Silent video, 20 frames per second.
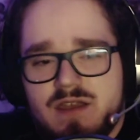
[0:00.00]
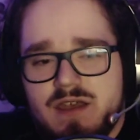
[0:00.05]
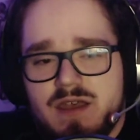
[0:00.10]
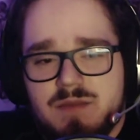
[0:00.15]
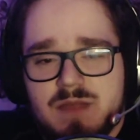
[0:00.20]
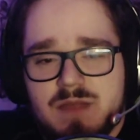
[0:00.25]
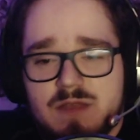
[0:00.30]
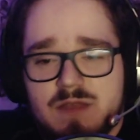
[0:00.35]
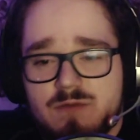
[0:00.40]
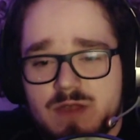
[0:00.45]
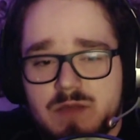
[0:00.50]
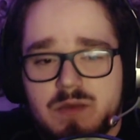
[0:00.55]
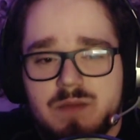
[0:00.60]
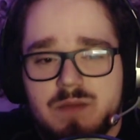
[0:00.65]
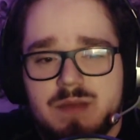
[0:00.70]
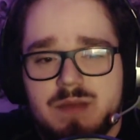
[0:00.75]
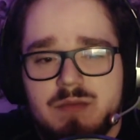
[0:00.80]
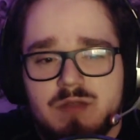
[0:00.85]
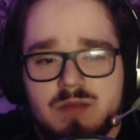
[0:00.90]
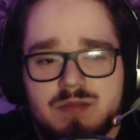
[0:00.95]
They really want
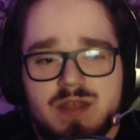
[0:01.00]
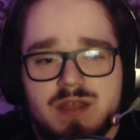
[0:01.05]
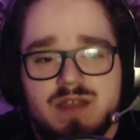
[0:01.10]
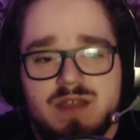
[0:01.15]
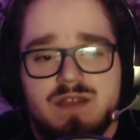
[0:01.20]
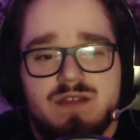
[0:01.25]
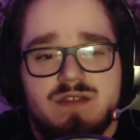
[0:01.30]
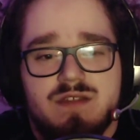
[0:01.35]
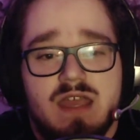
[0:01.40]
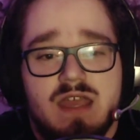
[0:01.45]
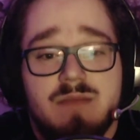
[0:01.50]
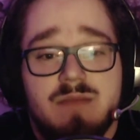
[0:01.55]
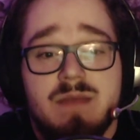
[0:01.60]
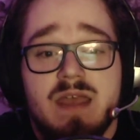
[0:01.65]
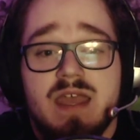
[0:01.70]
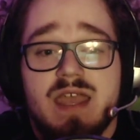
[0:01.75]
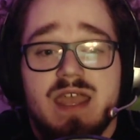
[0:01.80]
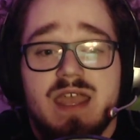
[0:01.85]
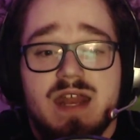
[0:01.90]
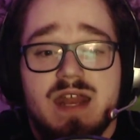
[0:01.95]
people to play this game,
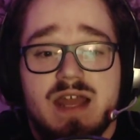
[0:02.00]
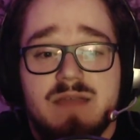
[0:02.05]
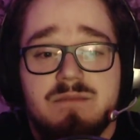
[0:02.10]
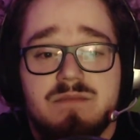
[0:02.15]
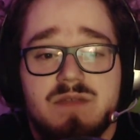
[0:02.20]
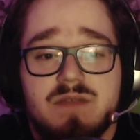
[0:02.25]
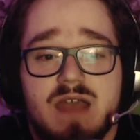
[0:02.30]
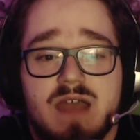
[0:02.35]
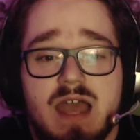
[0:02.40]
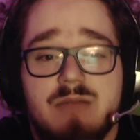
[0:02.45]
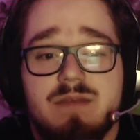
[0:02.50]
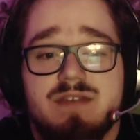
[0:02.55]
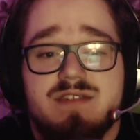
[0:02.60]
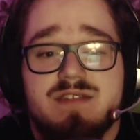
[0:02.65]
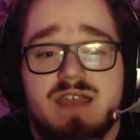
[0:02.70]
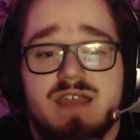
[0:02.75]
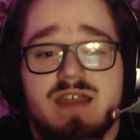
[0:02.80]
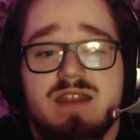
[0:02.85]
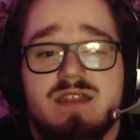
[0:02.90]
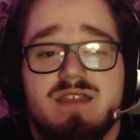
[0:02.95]
and I'm
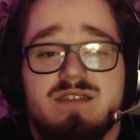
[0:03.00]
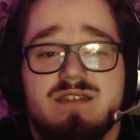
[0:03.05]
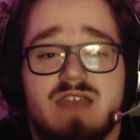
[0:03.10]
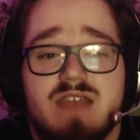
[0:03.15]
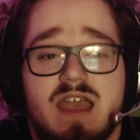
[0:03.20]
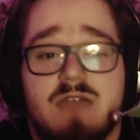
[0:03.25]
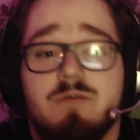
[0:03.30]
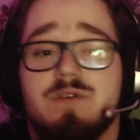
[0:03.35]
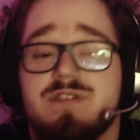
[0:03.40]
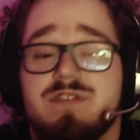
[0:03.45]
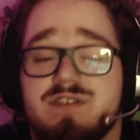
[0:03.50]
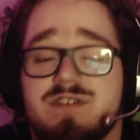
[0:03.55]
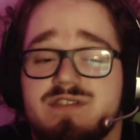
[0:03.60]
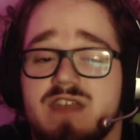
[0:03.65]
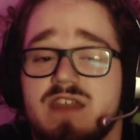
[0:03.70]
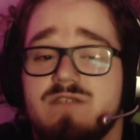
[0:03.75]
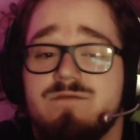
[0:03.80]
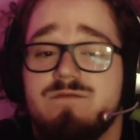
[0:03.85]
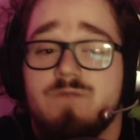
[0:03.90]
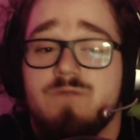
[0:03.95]
excited because I was
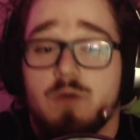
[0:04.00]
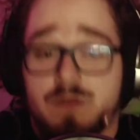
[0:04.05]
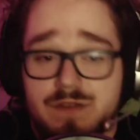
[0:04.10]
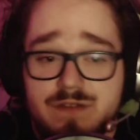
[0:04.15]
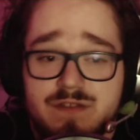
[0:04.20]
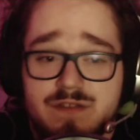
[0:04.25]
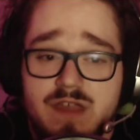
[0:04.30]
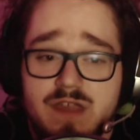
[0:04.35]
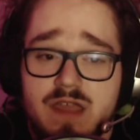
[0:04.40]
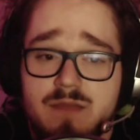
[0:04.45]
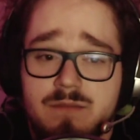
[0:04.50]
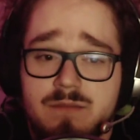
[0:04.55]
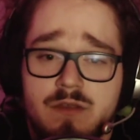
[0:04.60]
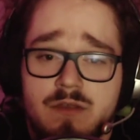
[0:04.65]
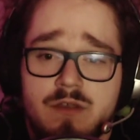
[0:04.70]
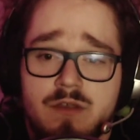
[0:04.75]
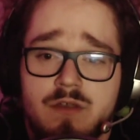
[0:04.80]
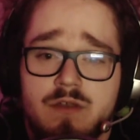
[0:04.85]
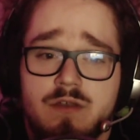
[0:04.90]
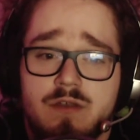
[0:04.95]
excited for this game,
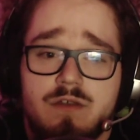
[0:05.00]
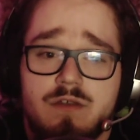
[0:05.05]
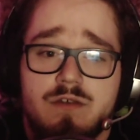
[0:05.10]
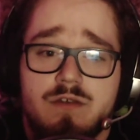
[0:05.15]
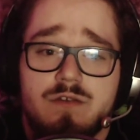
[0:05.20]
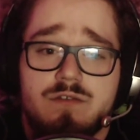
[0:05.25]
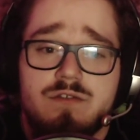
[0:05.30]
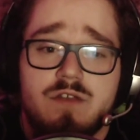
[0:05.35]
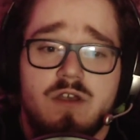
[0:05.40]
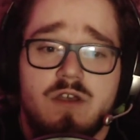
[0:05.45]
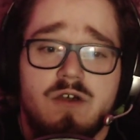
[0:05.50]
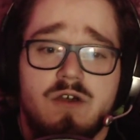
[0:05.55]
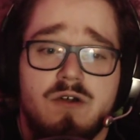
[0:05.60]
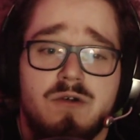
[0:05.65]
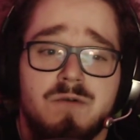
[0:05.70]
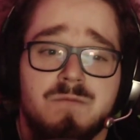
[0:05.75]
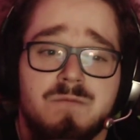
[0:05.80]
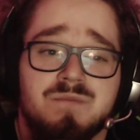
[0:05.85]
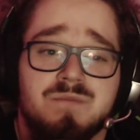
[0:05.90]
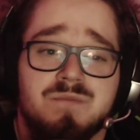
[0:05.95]

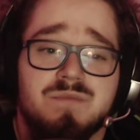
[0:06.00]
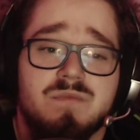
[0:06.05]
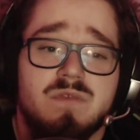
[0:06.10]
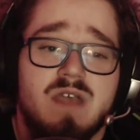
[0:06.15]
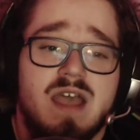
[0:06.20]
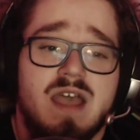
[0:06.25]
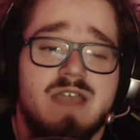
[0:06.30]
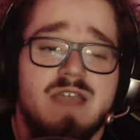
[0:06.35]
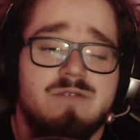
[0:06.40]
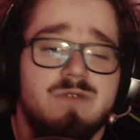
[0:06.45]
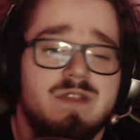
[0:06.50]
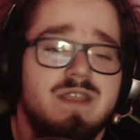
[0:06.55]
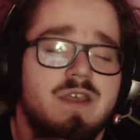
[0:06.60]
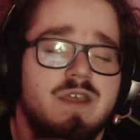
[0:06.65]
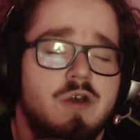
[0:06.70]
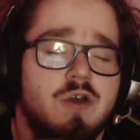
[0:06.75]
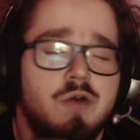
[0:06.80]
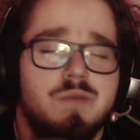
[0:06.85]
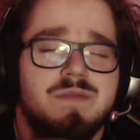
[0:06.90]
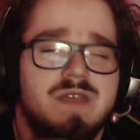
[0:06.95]
so I really
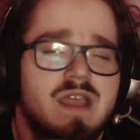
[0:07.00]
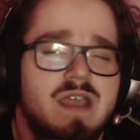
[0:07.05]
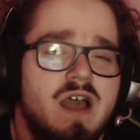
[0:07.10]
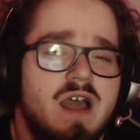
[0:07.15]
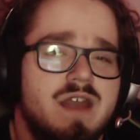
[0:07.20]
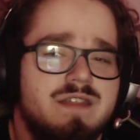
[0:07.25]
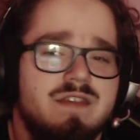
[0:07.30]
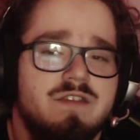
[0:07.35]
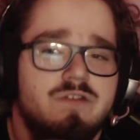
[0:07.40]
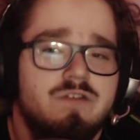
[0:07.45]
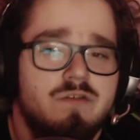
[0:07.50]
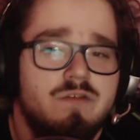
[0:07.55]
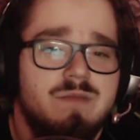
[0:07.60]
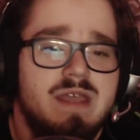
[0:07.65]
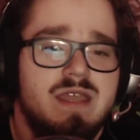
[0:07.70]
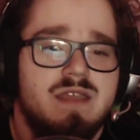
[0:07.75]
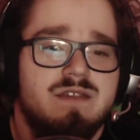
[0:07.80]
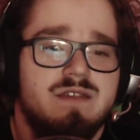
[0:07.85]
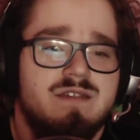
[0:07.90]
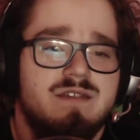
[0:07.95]
hope they honestly do
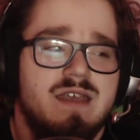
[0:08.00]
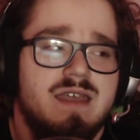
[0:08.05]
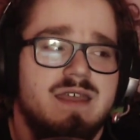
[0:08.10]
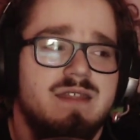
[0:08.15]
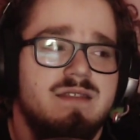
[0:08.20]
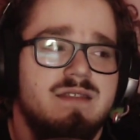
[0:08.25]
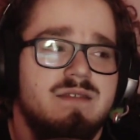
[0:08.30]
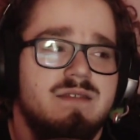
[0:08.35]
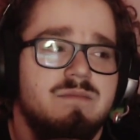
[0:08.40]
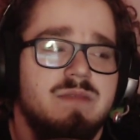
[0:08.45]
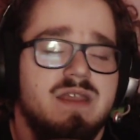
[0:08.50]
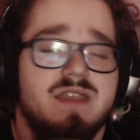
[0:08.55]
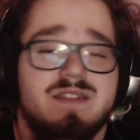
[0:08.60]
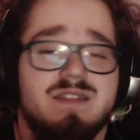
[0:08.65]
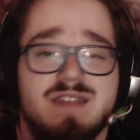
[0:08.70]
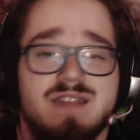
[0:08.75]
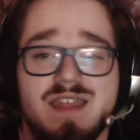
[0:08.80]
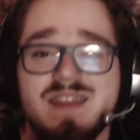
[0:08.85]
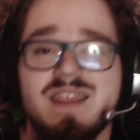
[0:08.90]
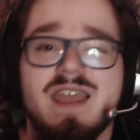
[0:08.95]
make a second, because
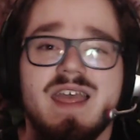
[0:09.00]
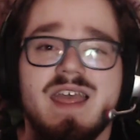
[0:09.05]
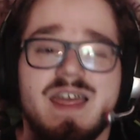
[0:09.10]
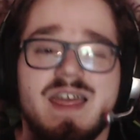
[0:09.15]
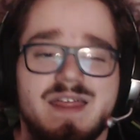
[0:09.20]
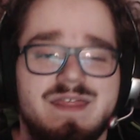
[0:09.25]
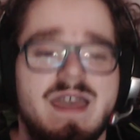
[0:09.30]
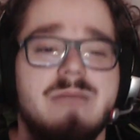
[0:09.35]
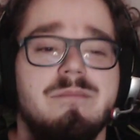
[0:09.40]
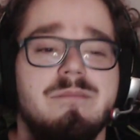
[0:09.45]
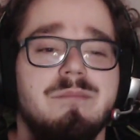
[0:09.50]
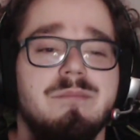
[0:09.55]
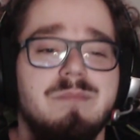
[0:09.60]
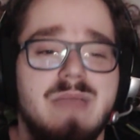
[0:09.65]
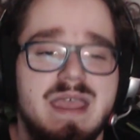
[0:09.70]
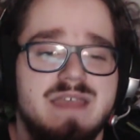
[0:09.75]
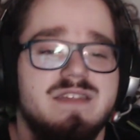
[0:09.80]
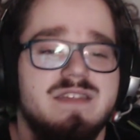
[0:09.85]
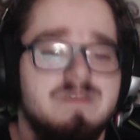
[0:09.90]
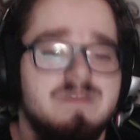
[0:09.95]
then that
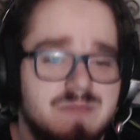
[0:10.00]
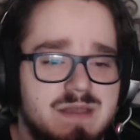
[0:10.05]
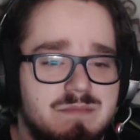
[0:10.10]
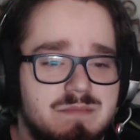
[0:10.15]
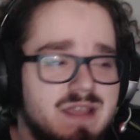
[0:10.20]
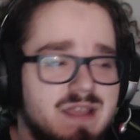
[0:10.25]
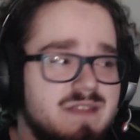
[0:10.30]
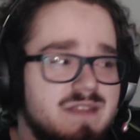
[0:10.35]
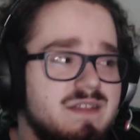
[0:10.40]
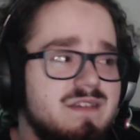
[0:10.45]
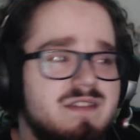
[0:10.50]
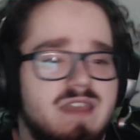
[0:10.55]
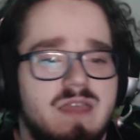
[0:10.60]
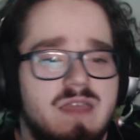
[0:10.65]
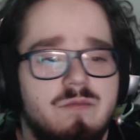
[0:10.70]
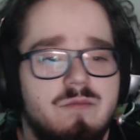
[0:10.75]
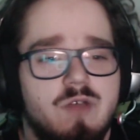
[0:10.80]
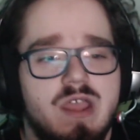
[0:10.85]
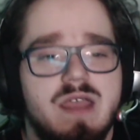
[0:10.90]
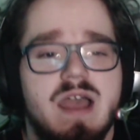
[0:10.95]
makes me play this game,
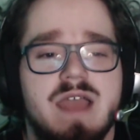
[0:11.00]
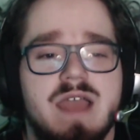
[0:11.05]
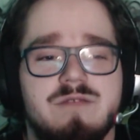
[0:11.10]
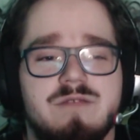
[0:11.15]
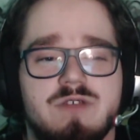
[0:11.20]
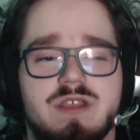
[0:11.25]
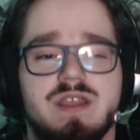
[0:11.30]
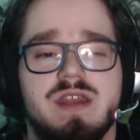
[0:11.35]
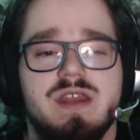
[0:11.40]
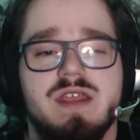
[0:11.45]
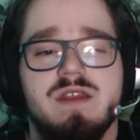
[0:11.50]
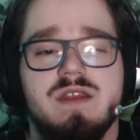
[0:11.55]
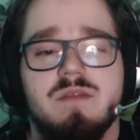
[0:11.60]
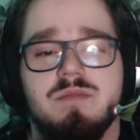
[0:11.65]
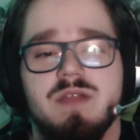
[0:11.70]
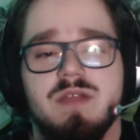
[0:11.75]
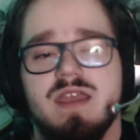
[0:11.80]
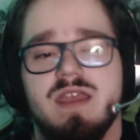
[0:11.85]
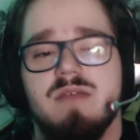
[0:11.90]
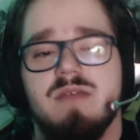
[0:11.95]
right? I really need to
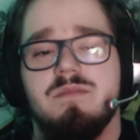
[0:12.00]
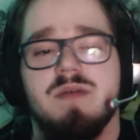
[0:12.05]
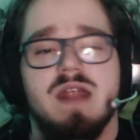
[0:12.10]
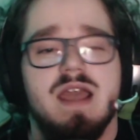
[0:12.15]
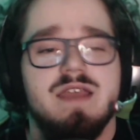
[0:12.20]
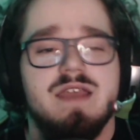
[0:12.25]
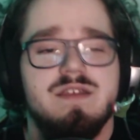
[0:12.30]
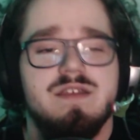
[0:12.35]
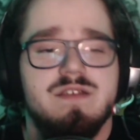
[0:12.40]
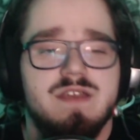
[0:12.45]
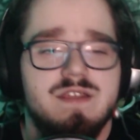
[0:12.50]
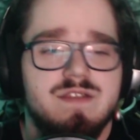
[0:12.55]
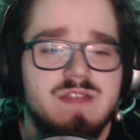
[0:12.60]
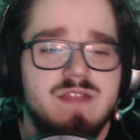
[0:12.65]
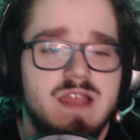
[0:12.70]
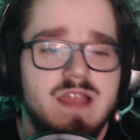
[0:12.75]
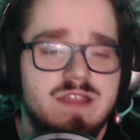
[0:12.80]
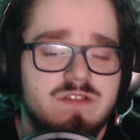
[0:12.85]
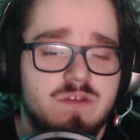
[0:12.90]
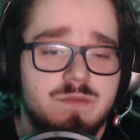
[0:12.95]
play it, but it's
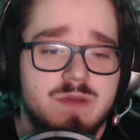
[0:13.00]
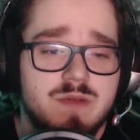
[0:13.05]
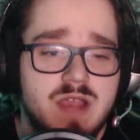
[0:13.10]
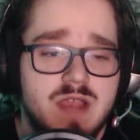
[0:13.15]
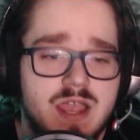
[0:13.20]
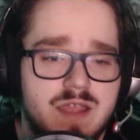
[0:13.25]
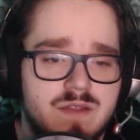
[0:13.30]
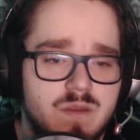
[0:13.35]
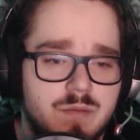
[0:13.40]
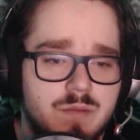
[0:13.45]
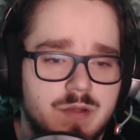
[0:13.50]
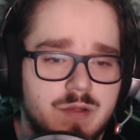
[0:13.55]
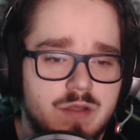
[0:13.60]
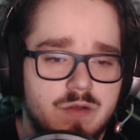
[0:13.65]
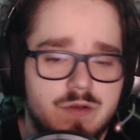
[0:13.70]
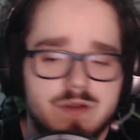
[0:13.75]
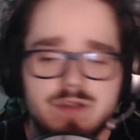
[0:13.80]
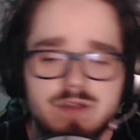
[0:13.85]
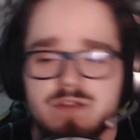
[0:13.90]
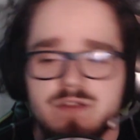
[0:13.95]
not super high on the
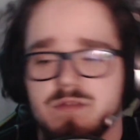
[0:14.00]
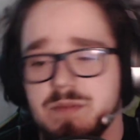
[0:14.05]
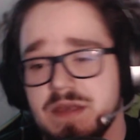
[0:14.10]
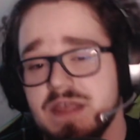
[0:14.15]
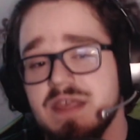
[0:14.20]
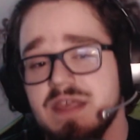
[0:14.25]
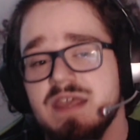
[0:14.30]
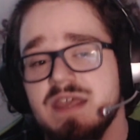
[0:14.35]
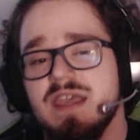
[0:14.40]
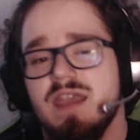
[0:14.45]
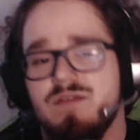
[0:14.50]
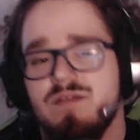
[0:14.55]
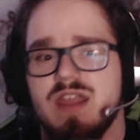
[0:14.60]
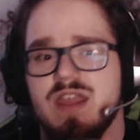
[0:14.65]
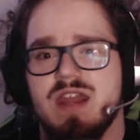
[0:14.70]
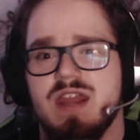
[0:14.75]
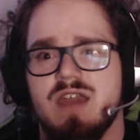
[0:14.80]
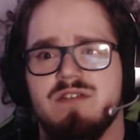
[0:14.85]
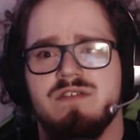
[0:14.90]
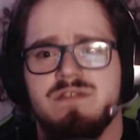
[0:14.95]
priorities. But if they
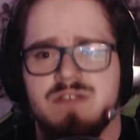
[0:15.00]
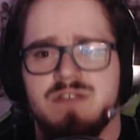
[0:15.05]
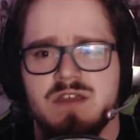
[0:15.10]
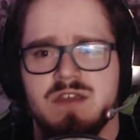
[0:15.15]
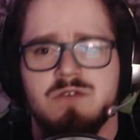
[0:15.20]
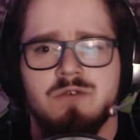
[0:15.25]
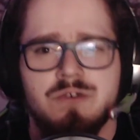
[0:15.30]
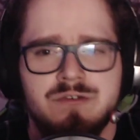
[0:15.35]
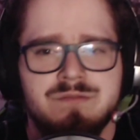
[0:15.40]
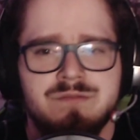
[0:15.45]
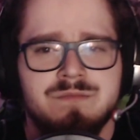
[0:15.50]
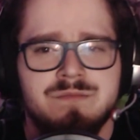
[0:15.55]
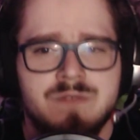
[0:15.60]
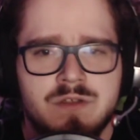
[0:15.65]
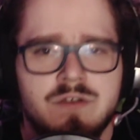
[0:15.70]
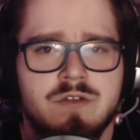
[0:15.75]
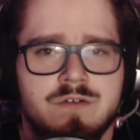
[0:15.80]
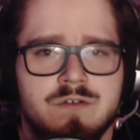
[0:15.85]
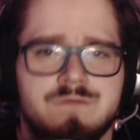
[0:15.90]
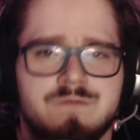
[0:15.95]
announce a sequel,
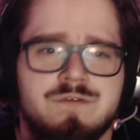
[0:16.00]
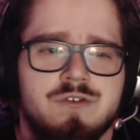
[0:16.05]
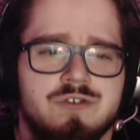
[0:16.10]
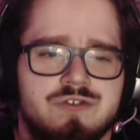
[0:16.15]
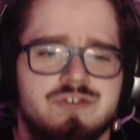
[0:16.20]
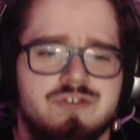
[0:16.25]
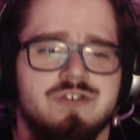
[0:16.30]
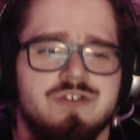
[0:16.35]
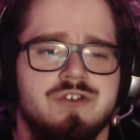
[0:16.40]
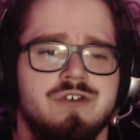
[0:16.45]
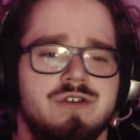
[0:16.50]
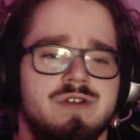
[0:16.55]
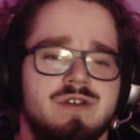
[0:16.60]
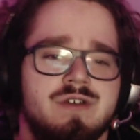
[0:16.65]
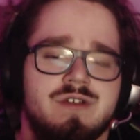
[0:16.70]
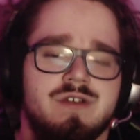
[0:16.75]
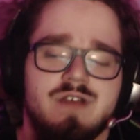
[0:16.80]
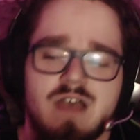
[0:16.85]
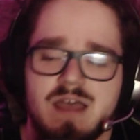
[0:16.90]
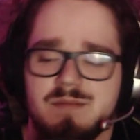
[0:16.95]
for sure,
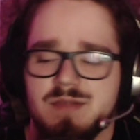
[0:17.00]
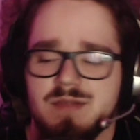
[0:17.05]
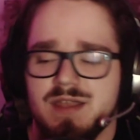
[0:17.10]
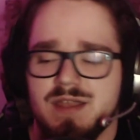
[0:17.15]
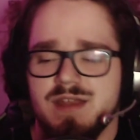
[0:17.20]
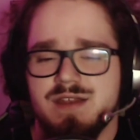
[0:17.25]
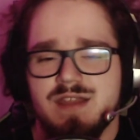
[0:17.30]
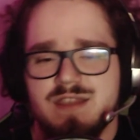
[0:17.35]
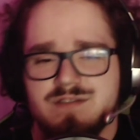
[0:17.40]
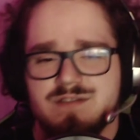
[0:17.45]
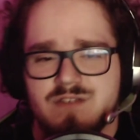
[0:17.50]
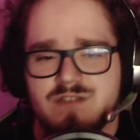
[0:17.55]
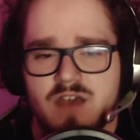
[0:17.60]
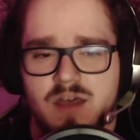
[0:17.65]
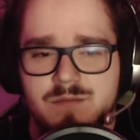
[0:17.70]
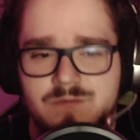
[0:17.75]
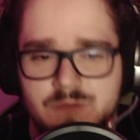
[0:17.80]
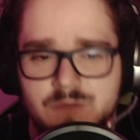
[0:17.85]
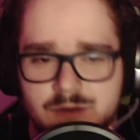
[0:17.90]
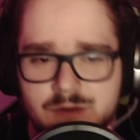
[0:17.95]
I'm playing Days Gone
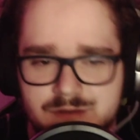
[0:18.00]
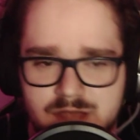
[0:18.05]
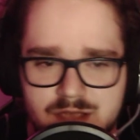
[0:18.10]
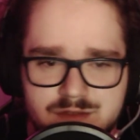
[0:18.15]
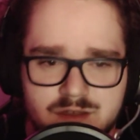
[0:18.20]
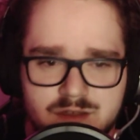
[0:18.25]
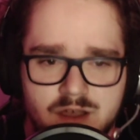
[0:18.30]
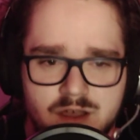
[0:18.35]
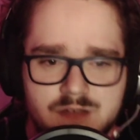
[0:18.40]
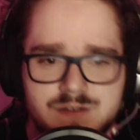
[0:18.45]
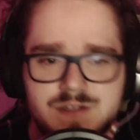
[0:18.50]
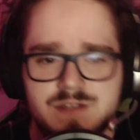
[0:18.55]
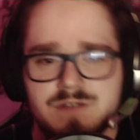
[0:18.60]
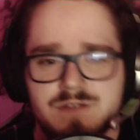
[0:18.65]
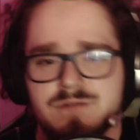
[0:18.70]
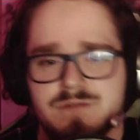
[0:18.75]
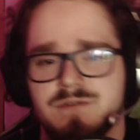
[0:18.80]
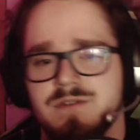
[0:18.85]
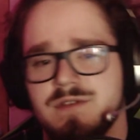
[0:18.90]
before Days Gone 2.